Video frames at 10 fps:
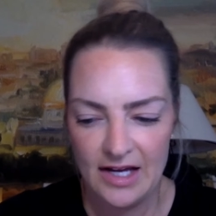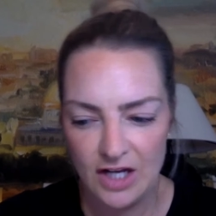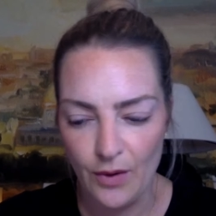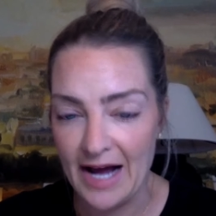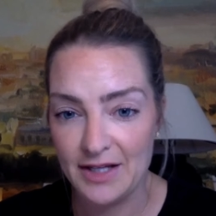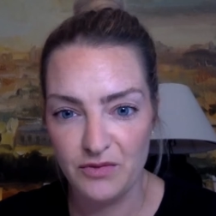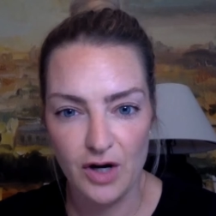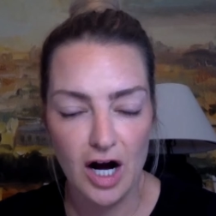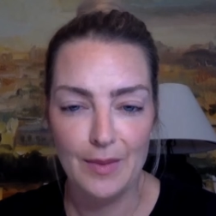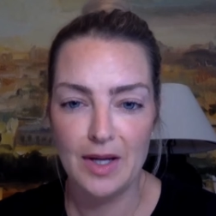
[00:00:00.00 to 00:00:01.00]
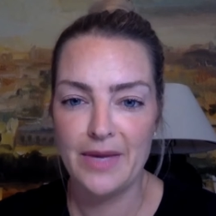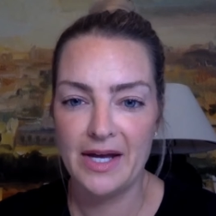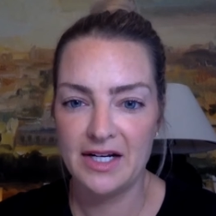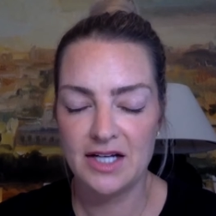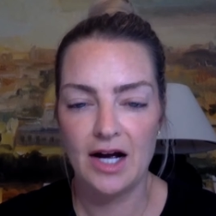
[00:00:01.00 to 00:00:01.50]
you know, I asked for comment
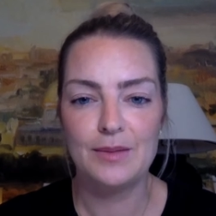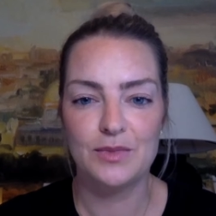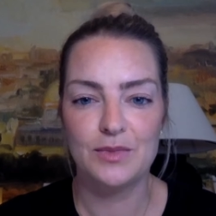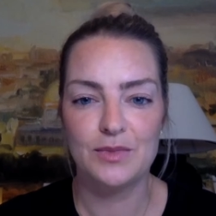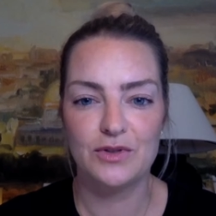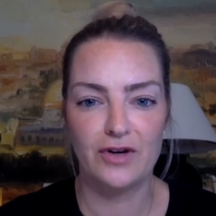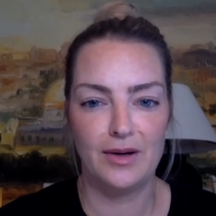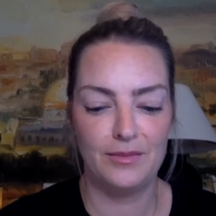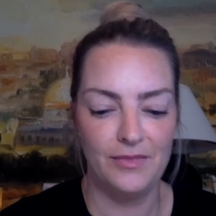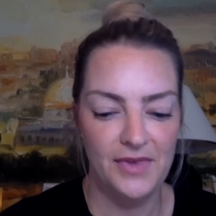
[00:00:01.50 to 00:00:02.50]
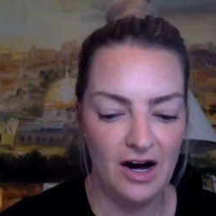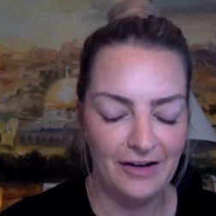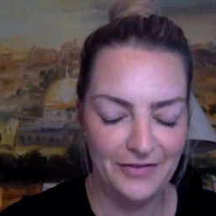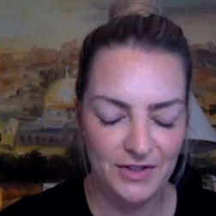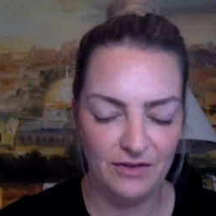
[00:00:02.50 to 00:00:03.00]
many times from the
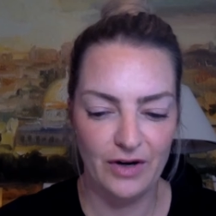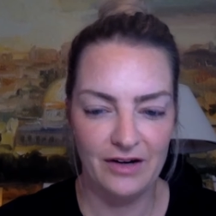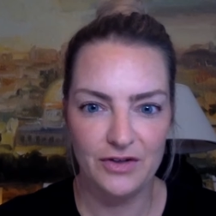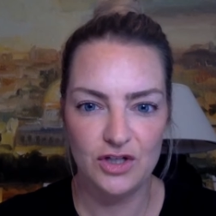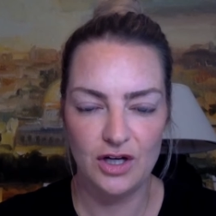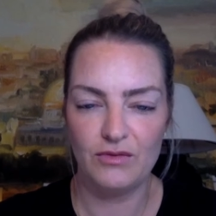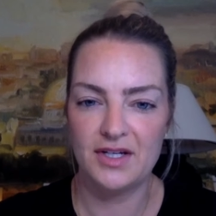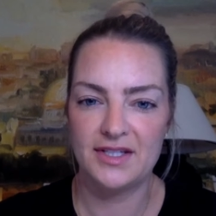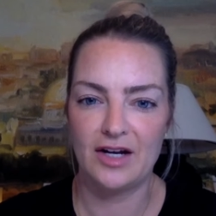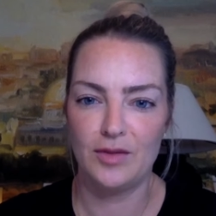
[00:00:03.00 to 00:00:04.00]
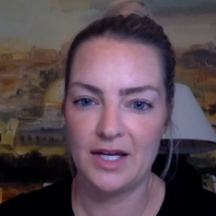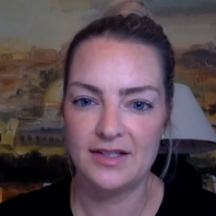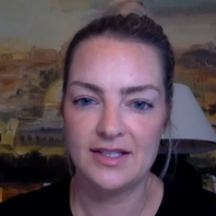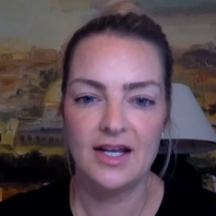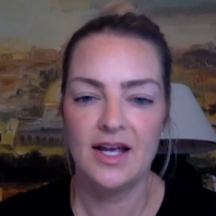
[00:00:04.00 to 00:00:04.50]
Office of Refugee and
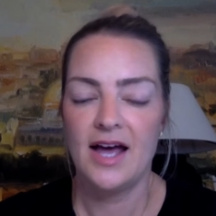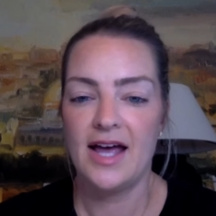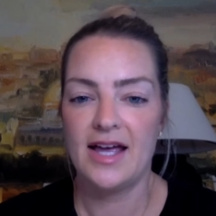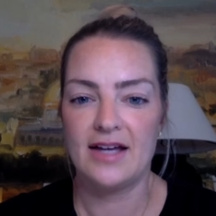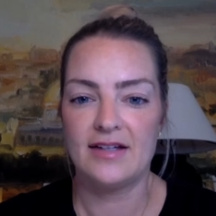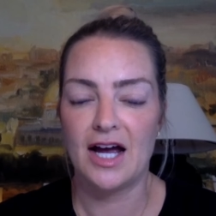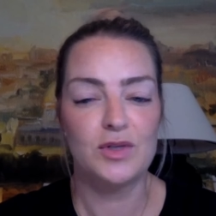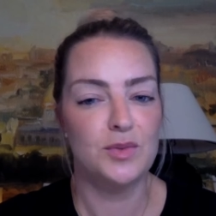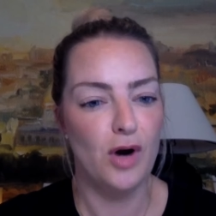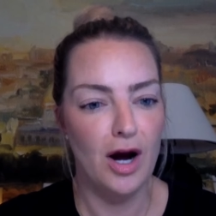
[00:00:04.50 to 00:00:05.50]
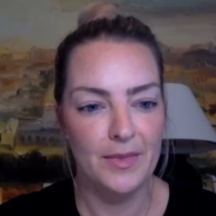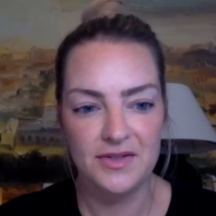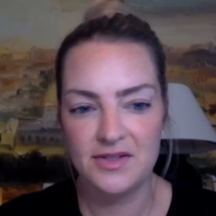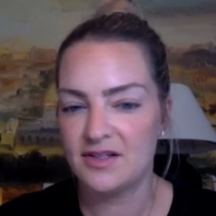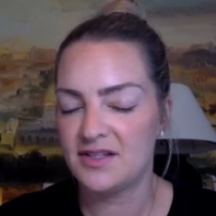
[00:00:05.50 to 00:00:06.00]
Resettlement, and I was
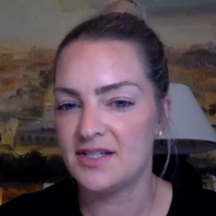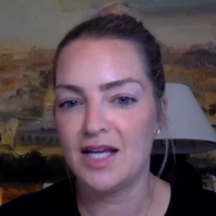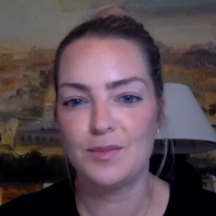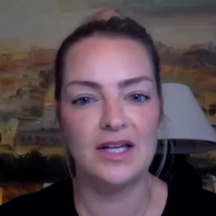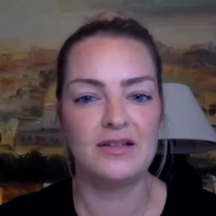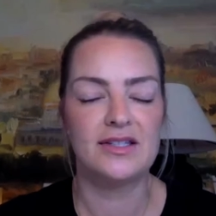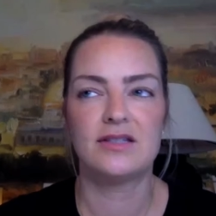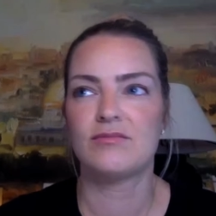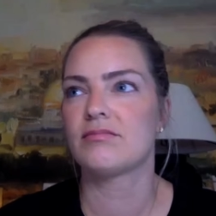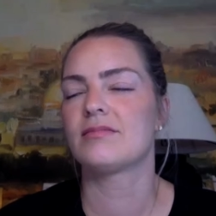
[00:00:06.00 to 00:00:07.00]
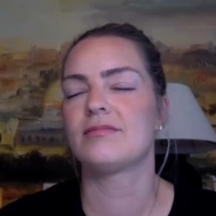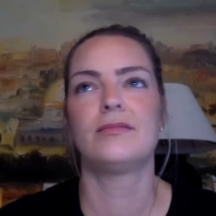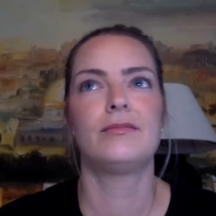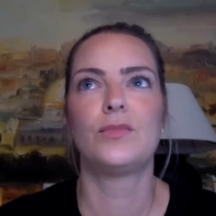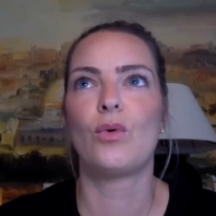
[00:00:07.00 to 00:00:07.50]
promised statements
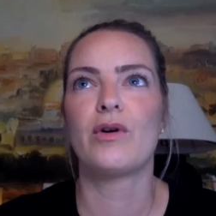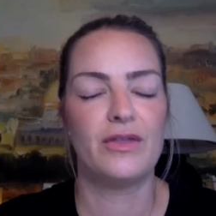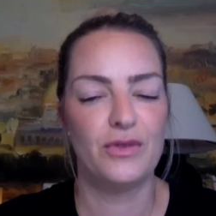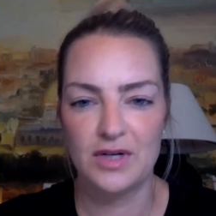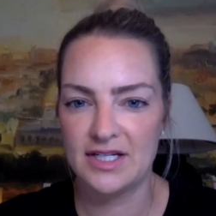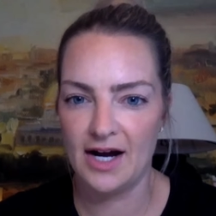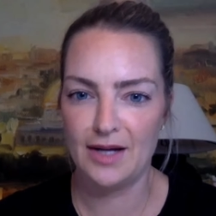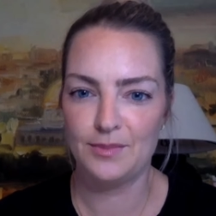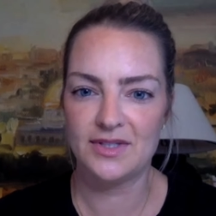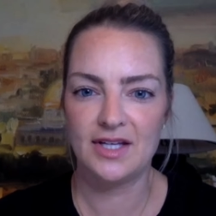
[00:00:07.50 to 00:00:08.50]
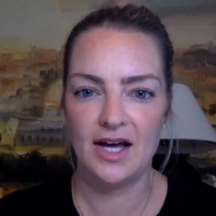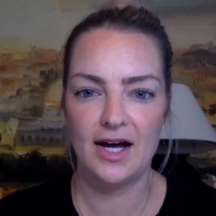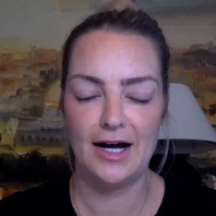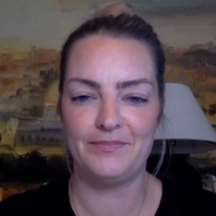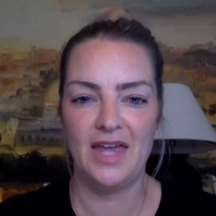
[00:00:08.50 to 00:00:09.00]
more than three times.
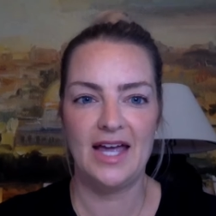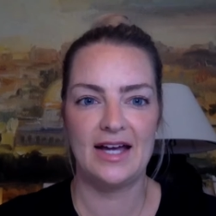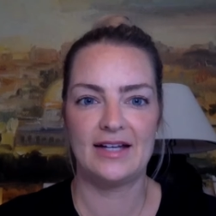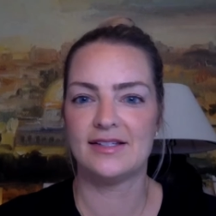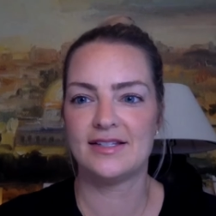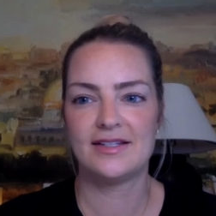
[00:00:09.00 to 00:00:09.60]
Um, and,